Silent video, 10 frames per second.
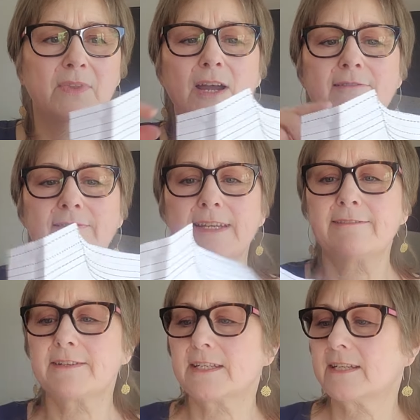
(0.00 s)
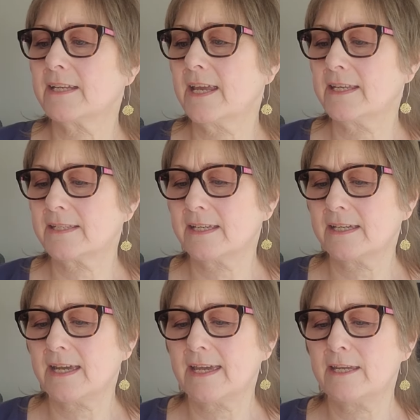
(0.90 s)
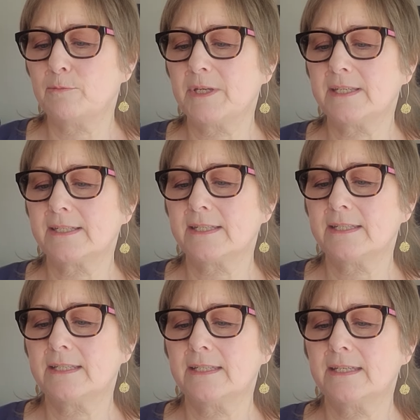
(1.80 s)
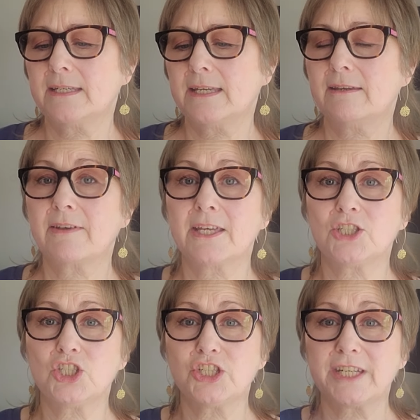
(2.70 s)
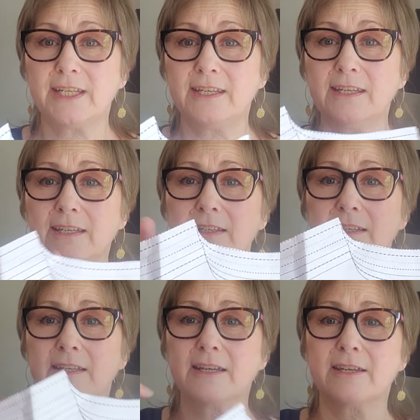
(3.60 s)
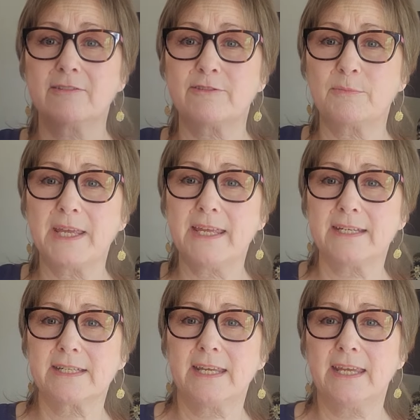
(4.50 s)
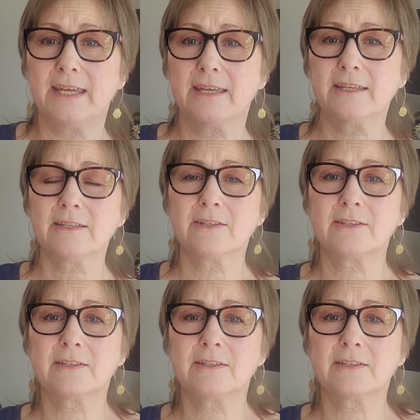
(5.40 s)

I've left it as a B, C, D, E, F, a G from here to here,